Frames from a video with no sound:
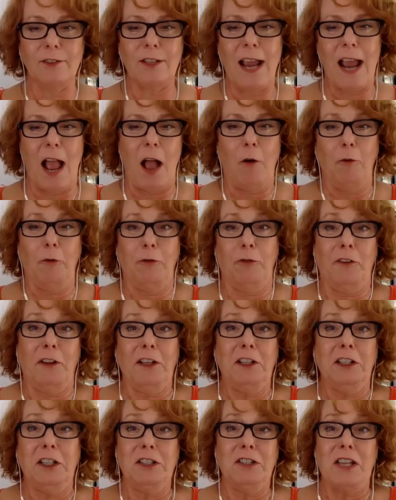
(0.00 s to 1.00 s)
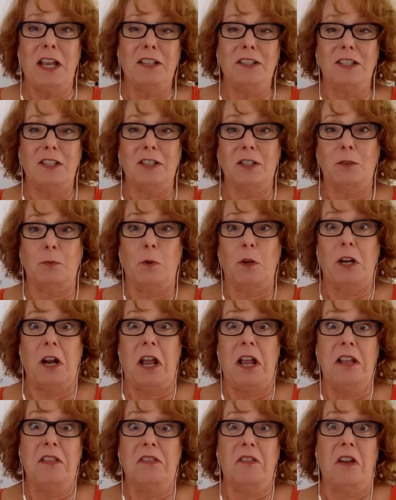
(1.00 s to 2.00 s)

outfit, because that's what I